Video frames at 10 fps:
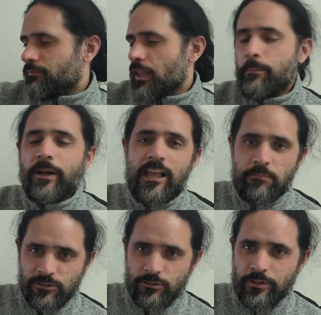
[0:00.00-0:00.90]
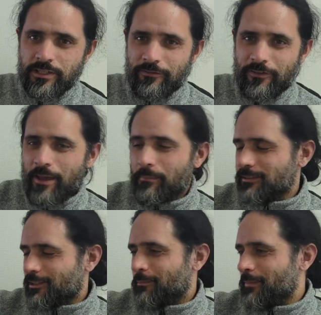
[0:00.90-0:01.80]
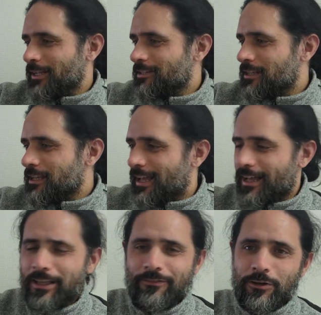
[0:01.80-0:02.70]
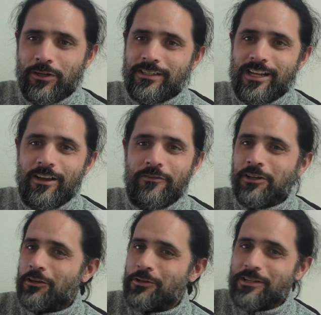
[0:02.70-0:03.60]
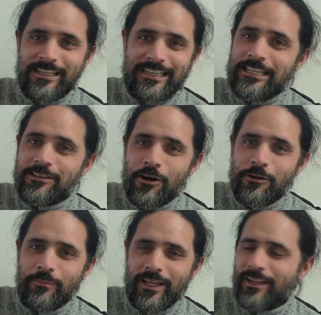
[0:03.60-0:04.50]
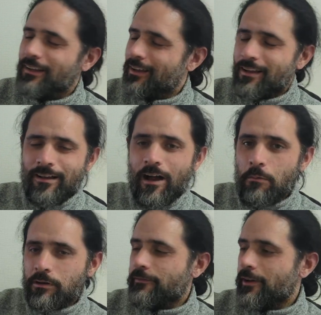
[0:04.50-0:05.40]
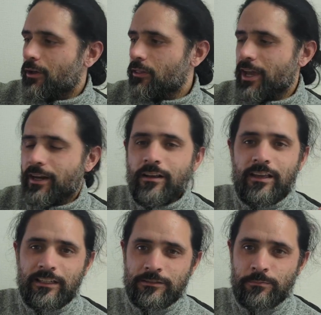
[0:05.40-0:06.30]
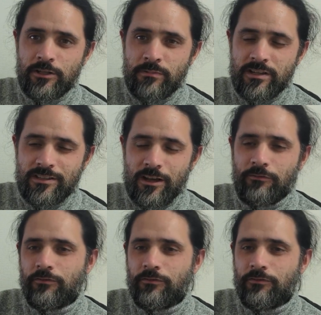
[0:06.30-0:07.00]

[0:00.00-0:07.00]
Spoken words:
But I am a soy dev. I must admit. If you're gonna lead code me, I'm gonna fail that. Expose myself.